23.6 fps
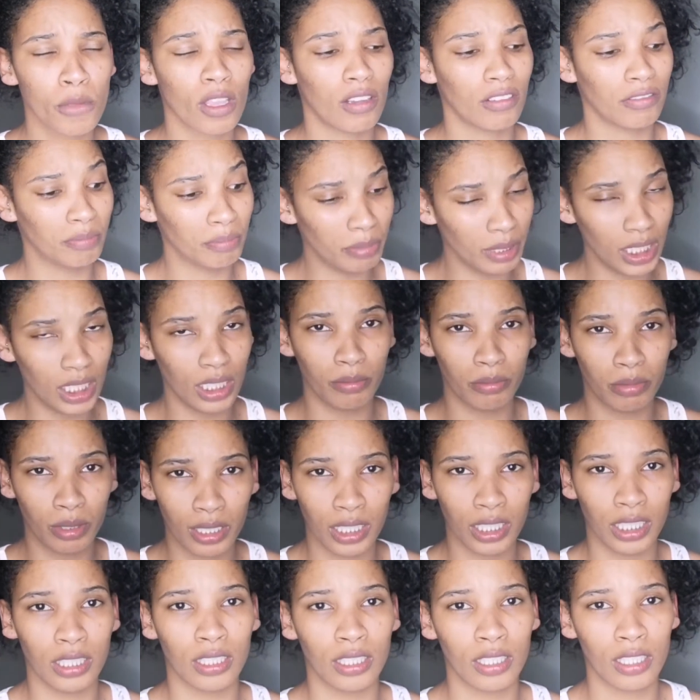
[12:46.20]
of being
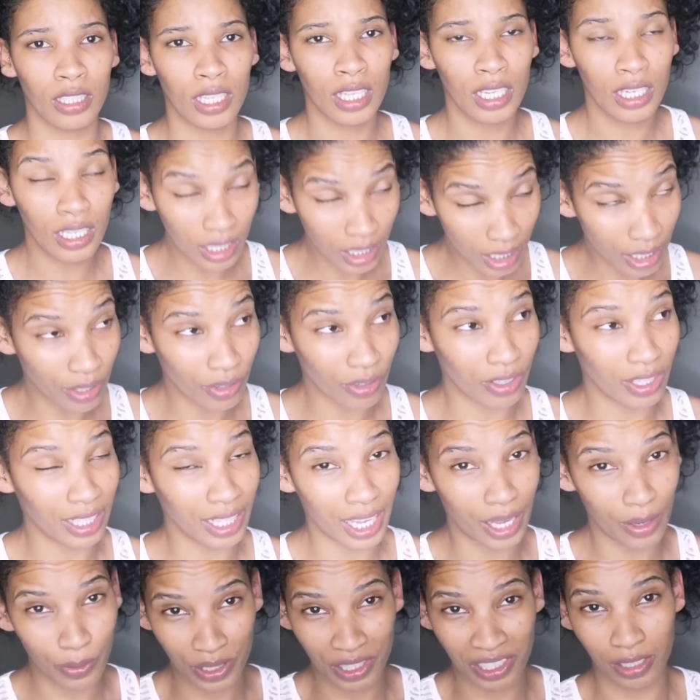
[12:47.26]
bullied. Literally,
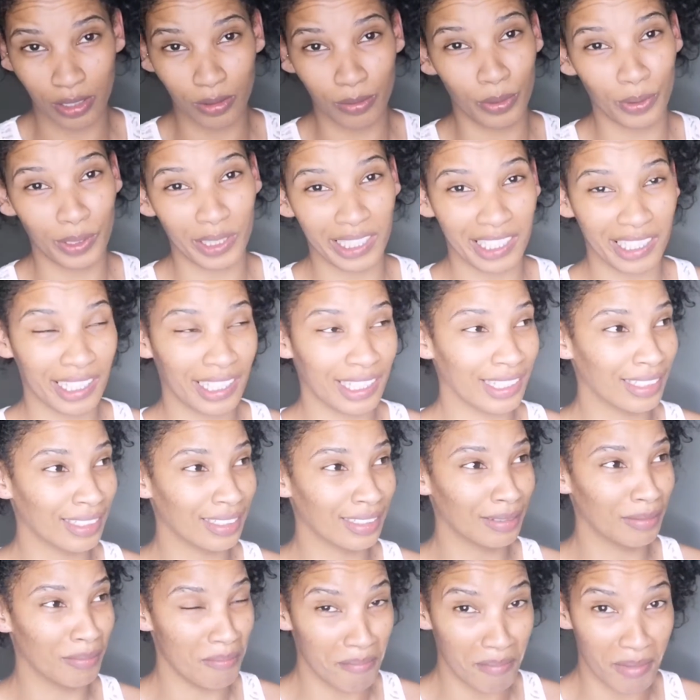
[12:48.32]
I was still bullied in
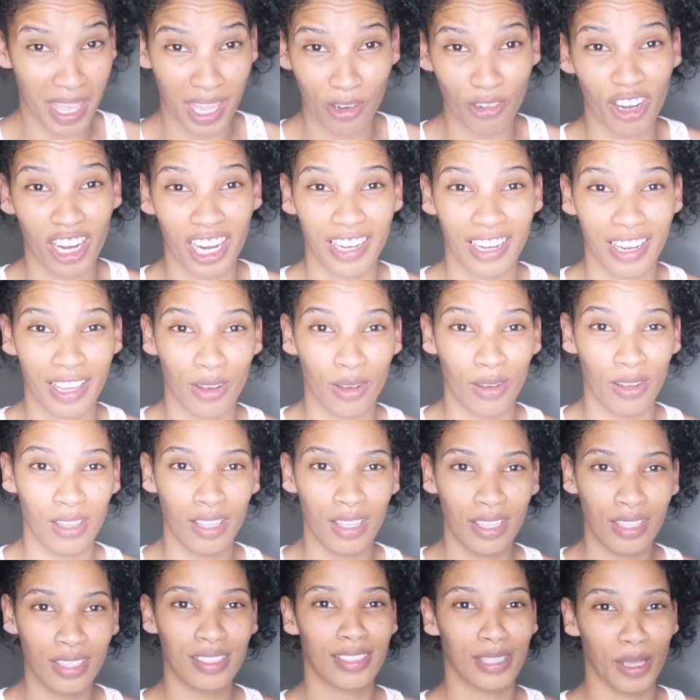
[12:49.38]
May right now.
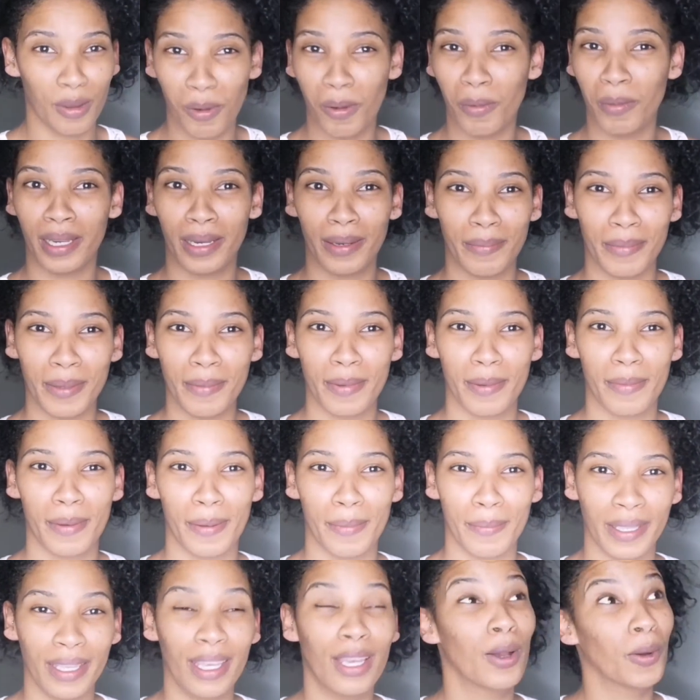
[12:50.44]
Someone made a meme about
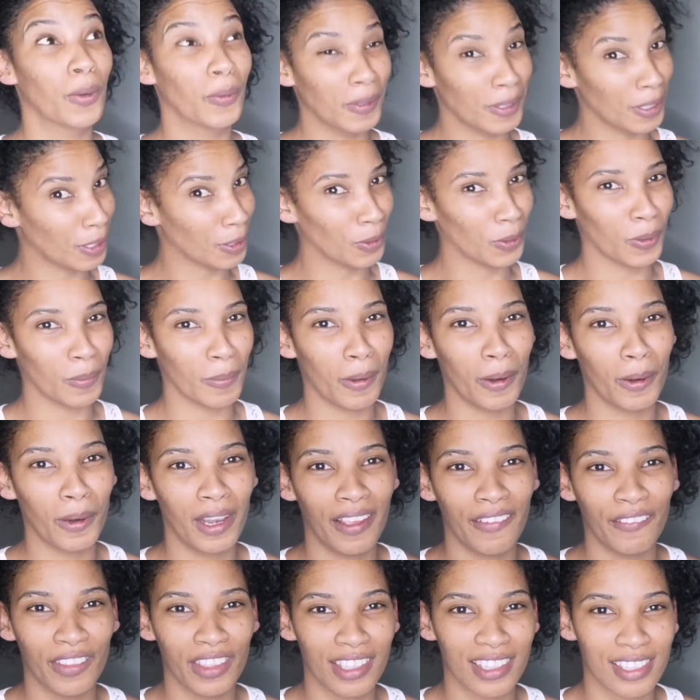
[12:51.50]
me, which I'll talk about on
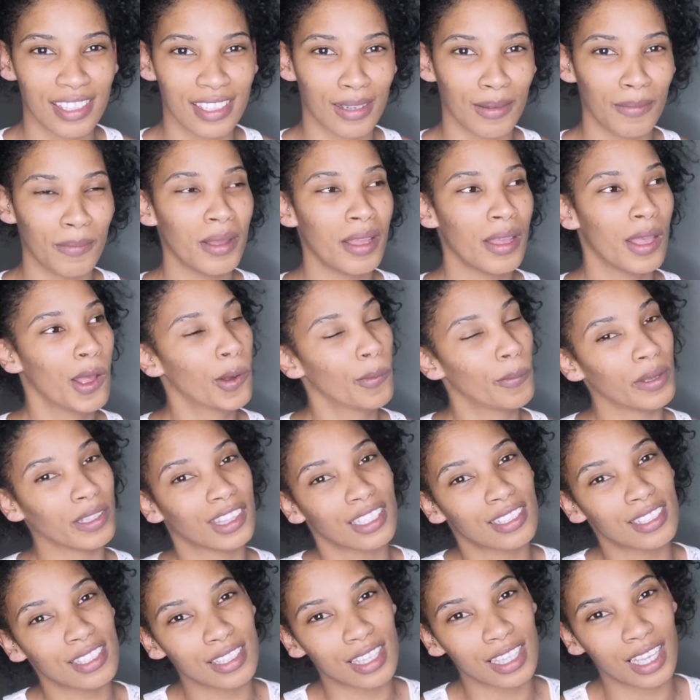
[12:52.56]
Life in the System. But
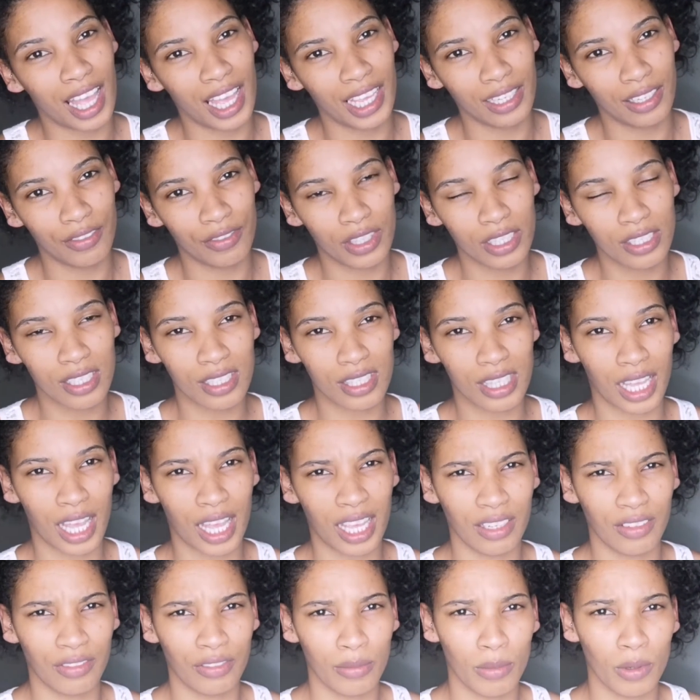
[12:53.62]
this is the kind
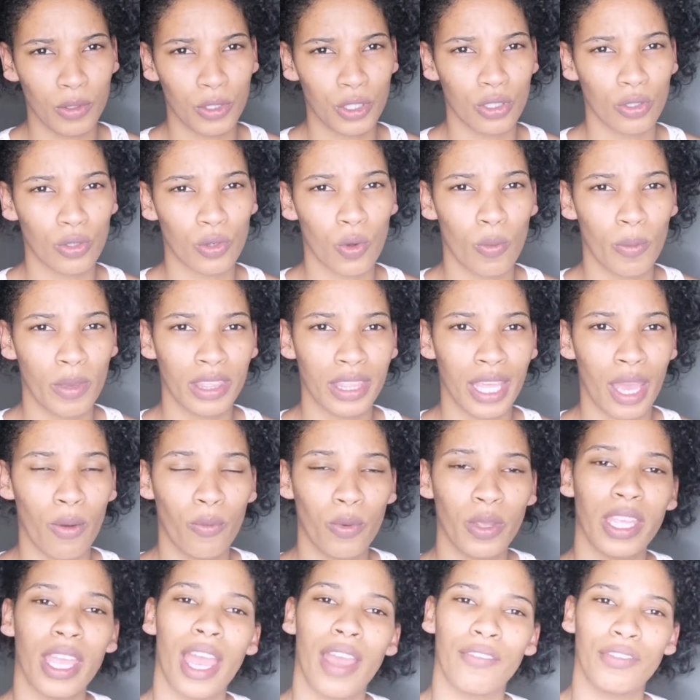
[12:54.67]
of emotional torment that
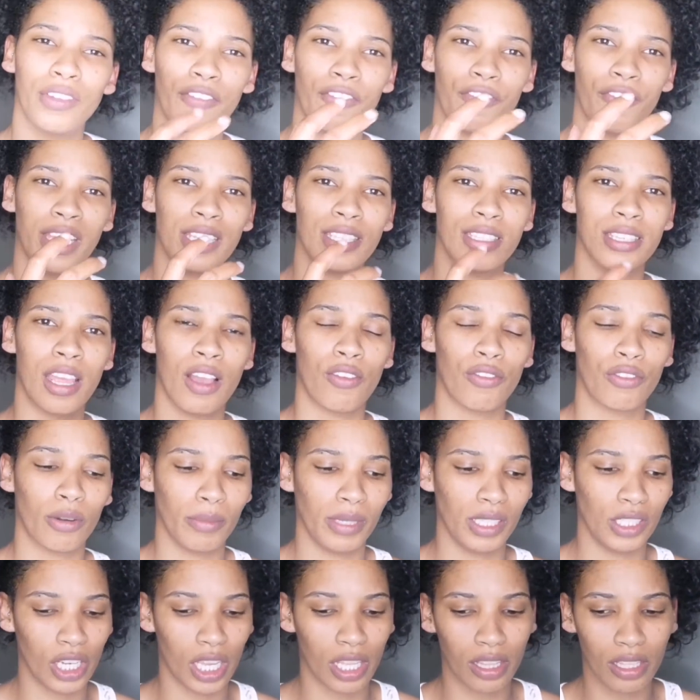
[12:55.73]
we have to face now from
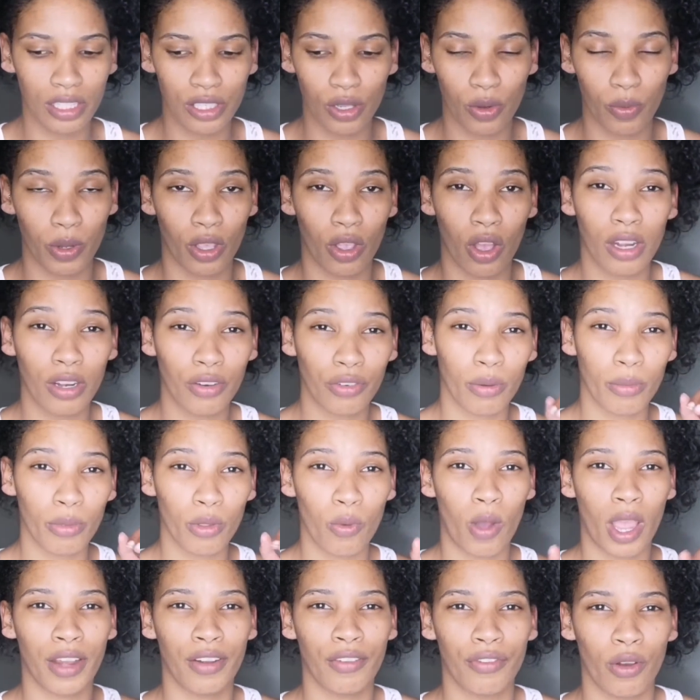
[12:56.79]
each other. So we got it from the
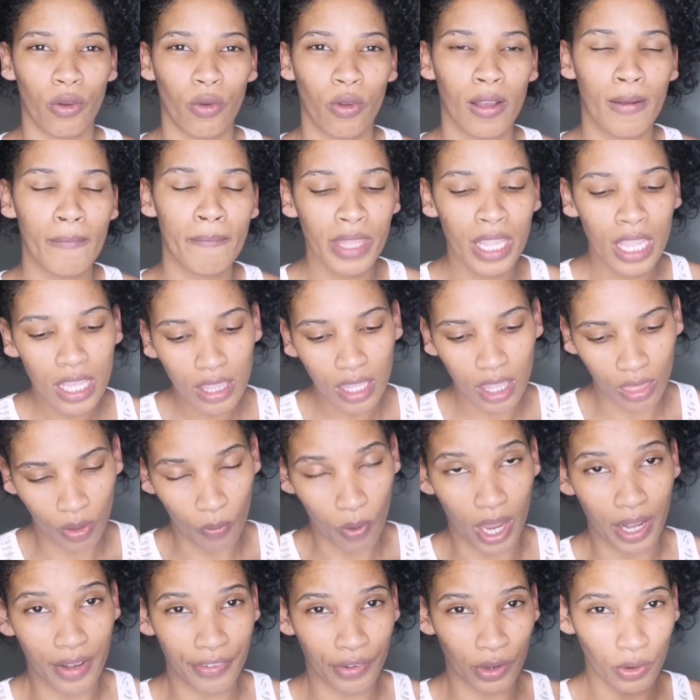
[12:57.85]
white folk. And the
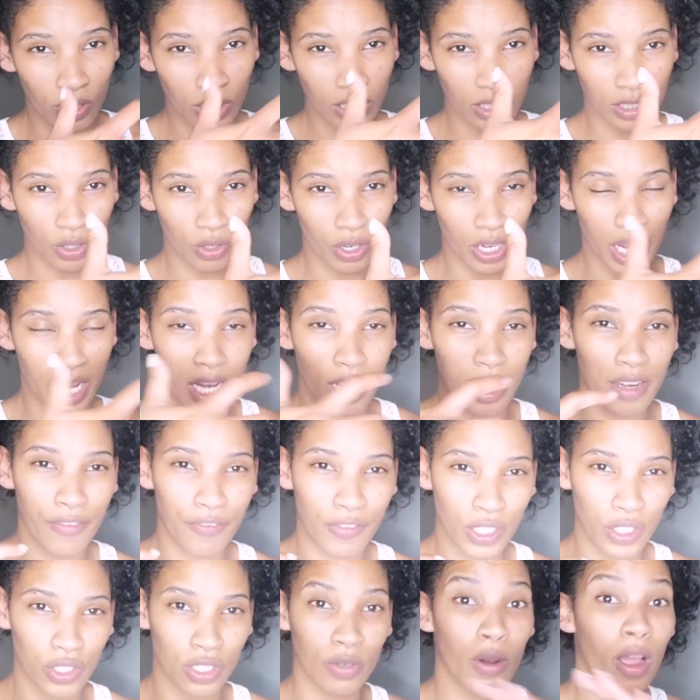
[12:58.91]
white folk created
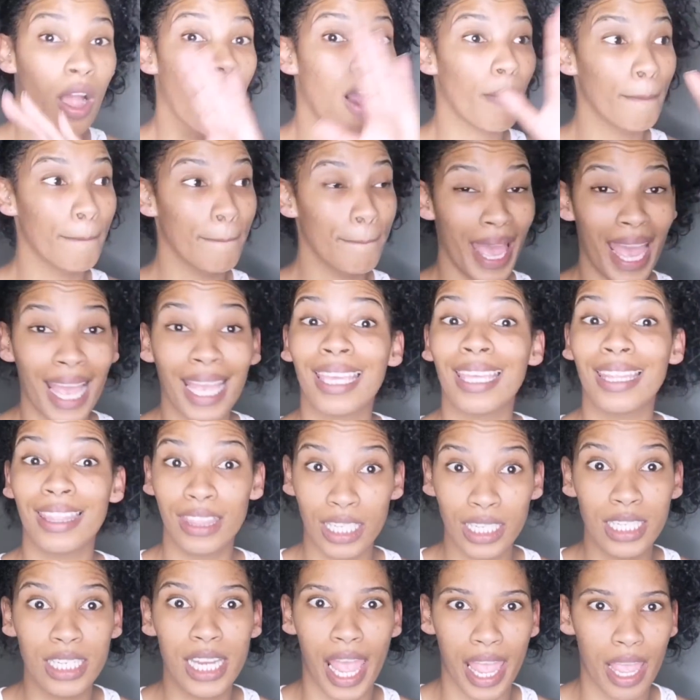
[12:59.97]
division back in the
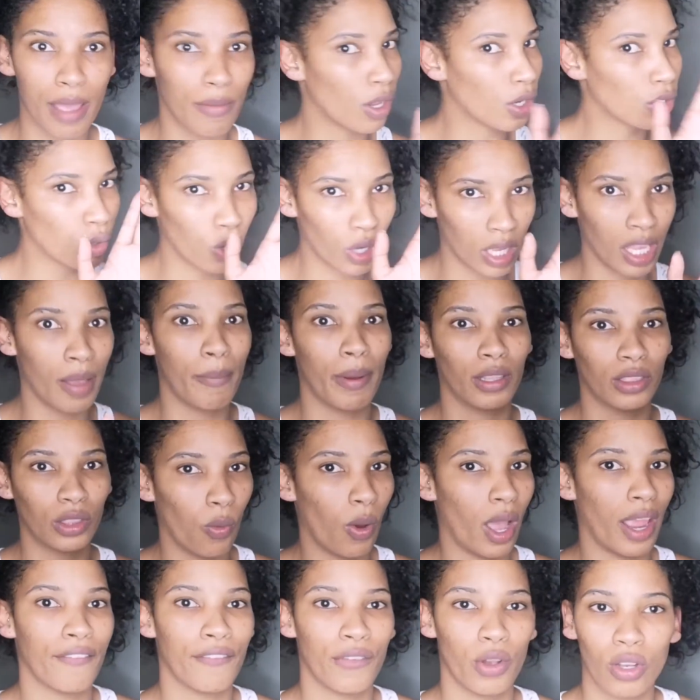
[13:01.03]
day. I'm not talking about the
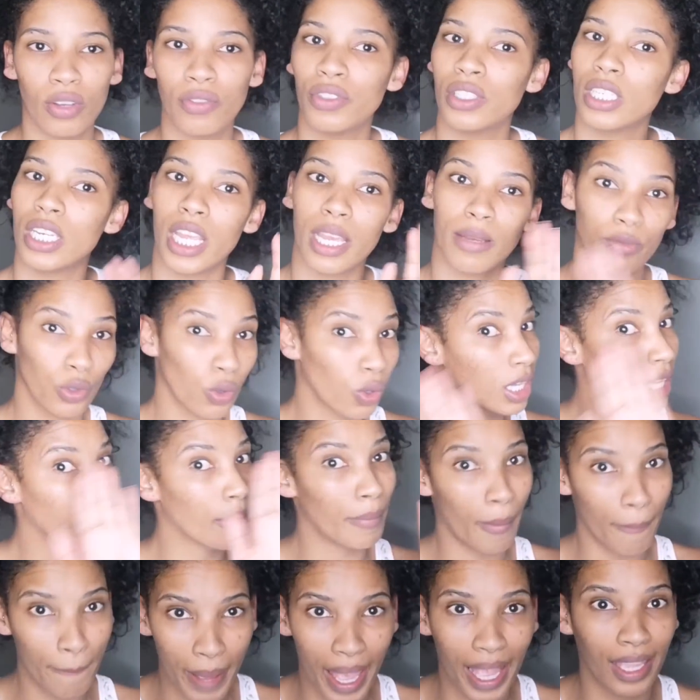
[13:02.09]
white folk of today. I'm talking
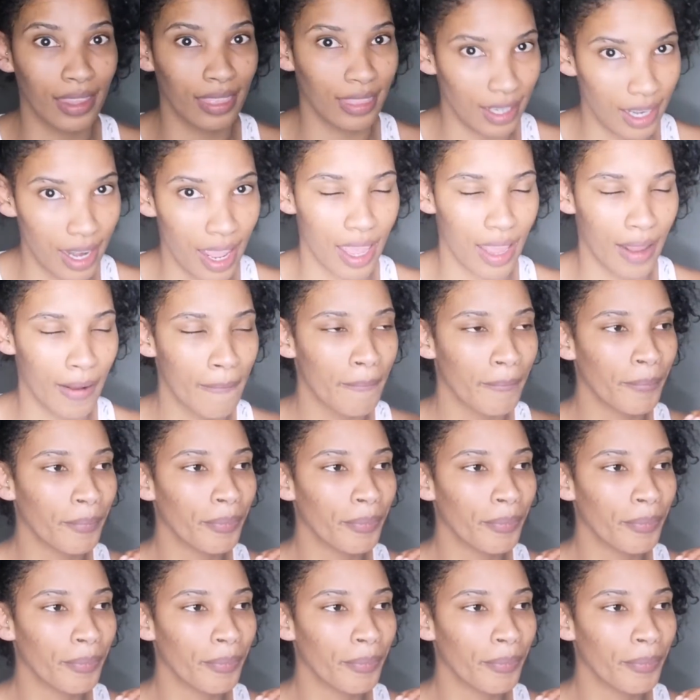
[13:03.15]
about back in the day.